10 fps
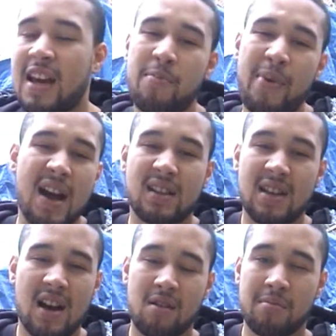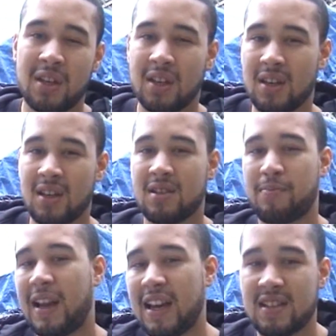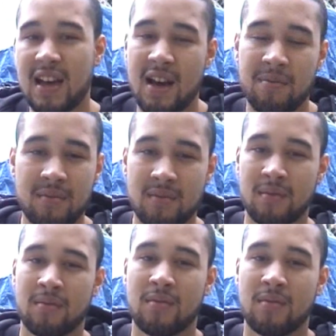get the packs out, me and gigs, playtime.